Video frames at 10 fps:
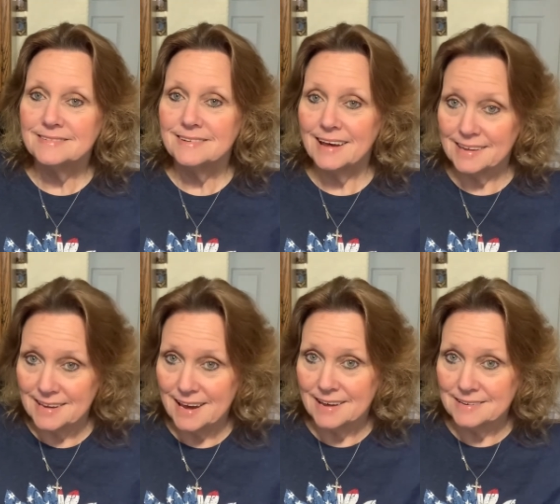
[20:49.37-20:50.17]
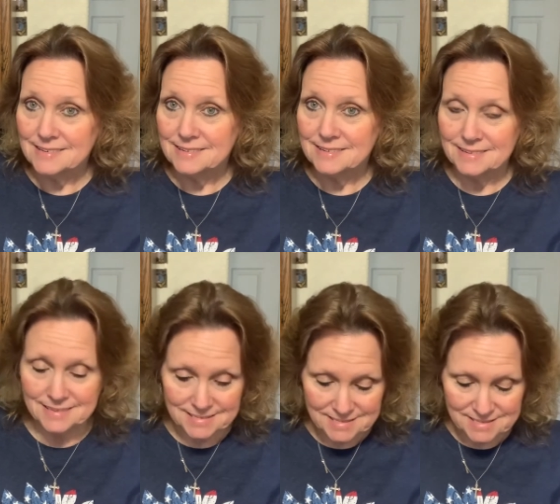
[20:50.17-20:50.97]
Again,
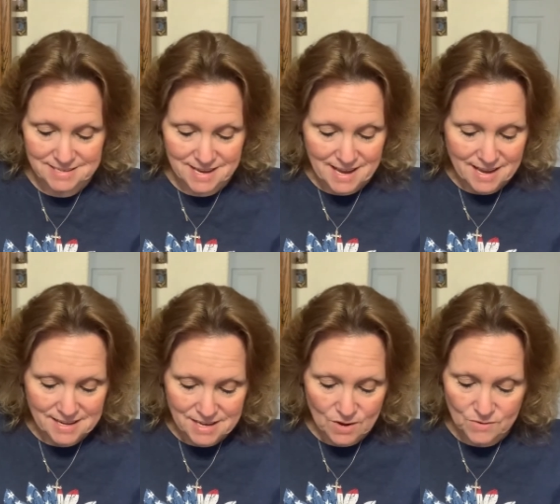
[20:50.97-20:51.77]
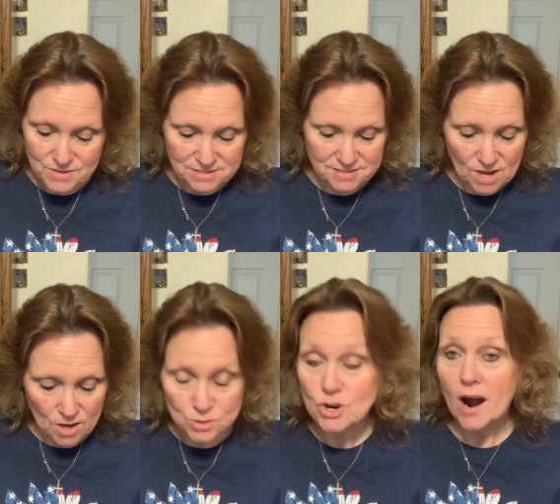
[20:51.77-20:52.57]
this is, you know, this is
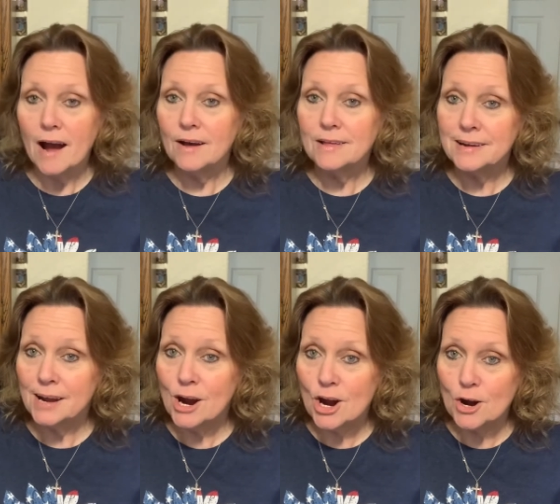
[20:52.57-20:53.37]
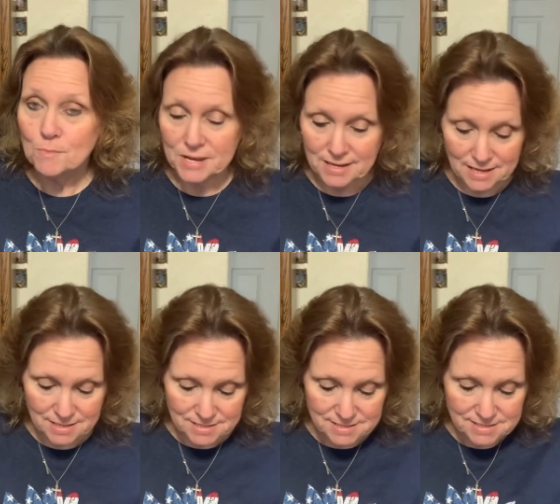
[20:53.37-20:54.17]
all trial and error
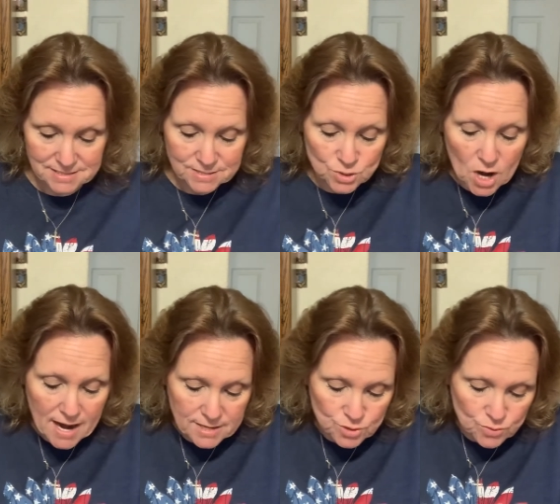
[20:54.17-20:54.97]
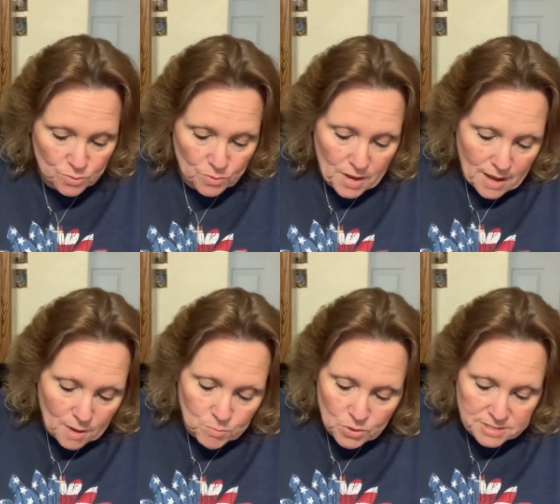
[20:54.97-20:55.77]
because this is trying to
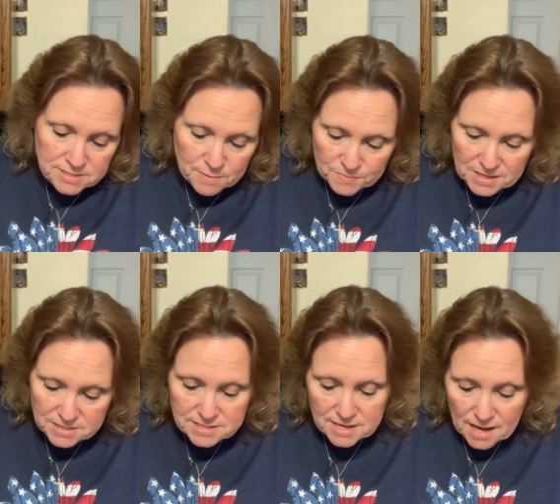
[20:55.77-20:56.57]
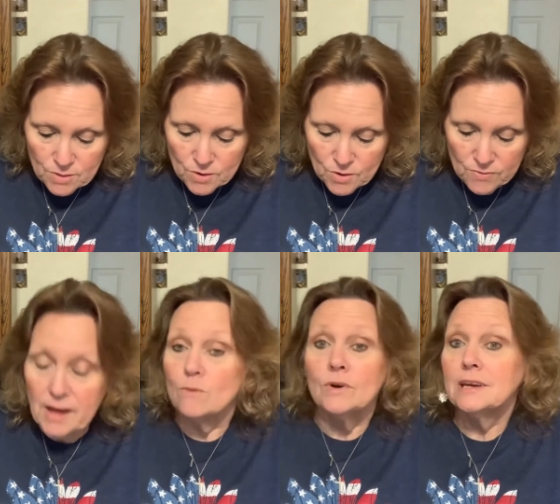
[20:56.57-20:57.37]
put something together
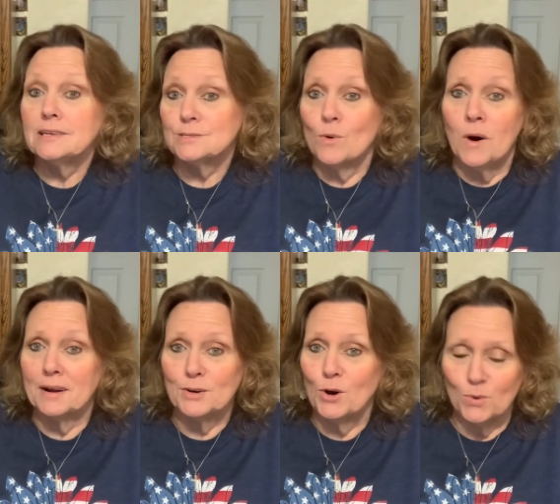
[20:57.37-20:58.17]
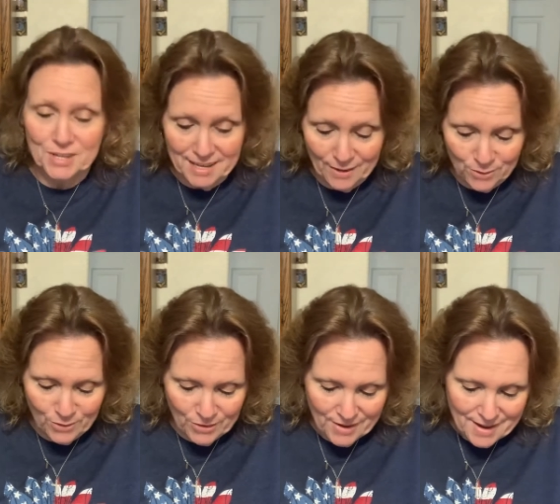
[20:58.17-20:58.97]
that really doesn't want to go together.
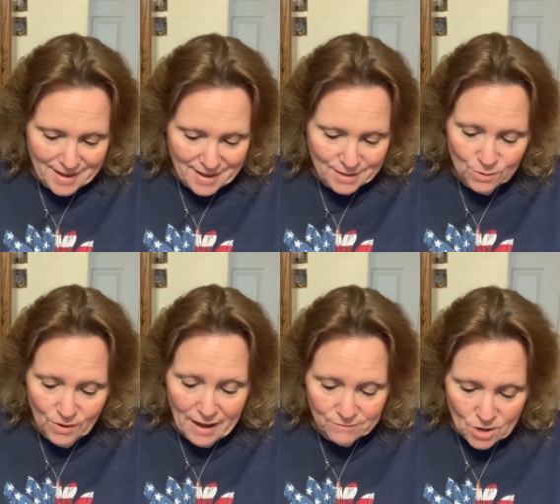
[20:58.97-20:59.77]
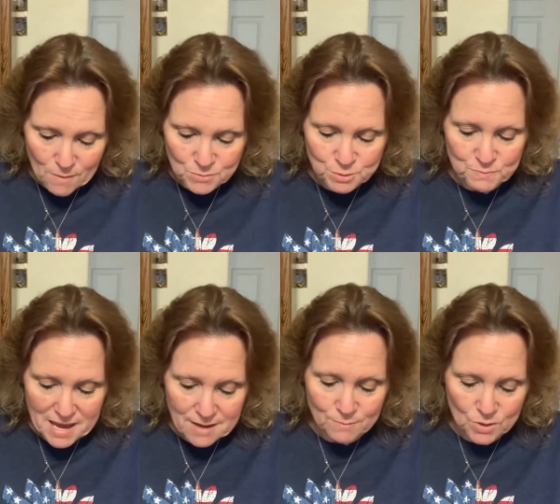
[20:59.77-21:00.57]
You have to almost
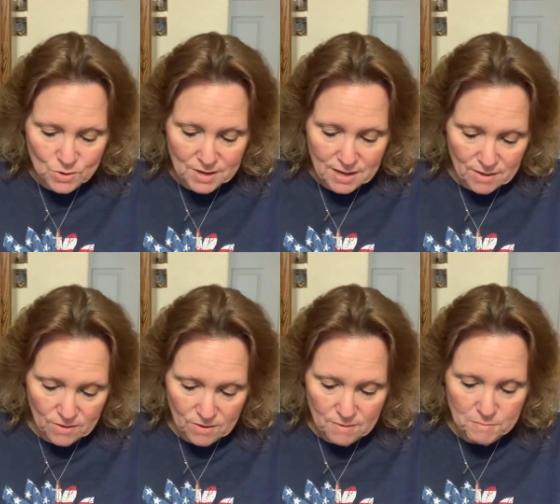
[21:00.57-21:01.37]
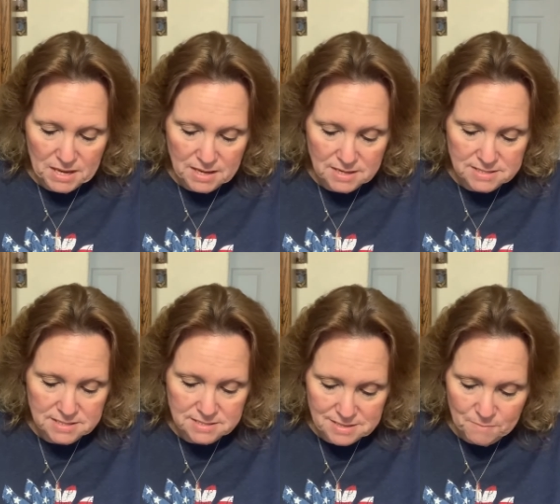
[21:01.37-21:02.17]
make them go together because
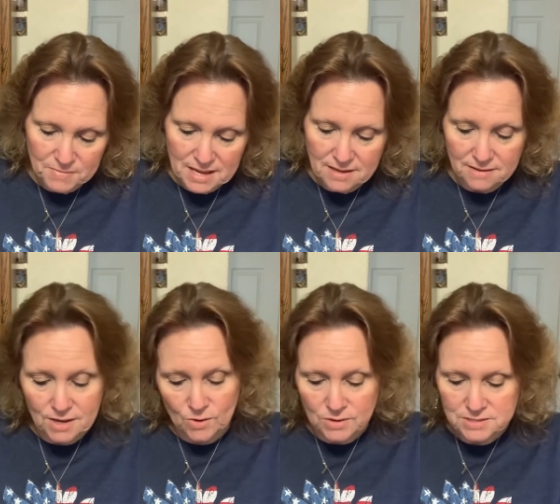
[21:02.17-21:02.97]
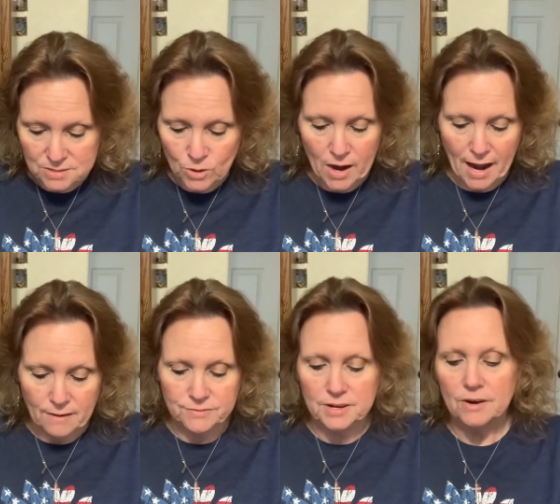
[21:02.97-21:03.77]
it's something, you know, it's a
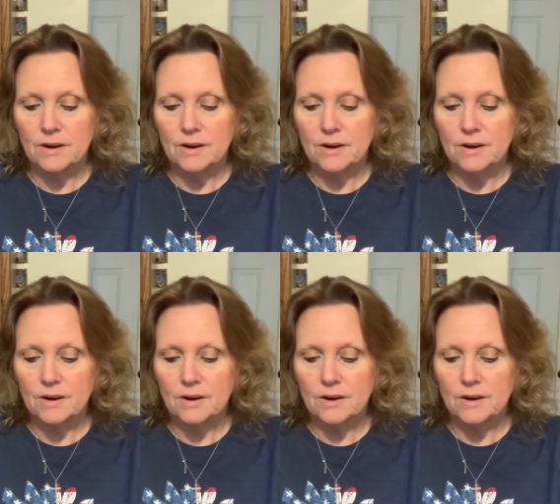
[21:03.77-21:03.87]
craft here.